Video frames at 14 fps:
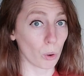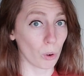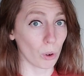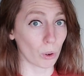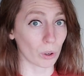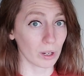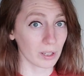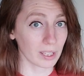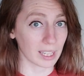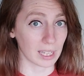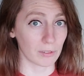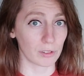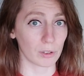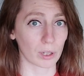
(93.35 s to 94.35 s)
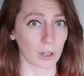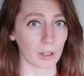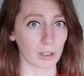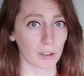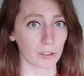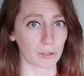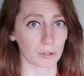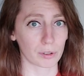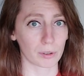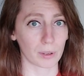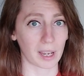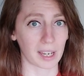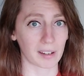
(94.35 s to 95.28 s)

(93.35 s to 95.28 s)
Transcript: or if you're going through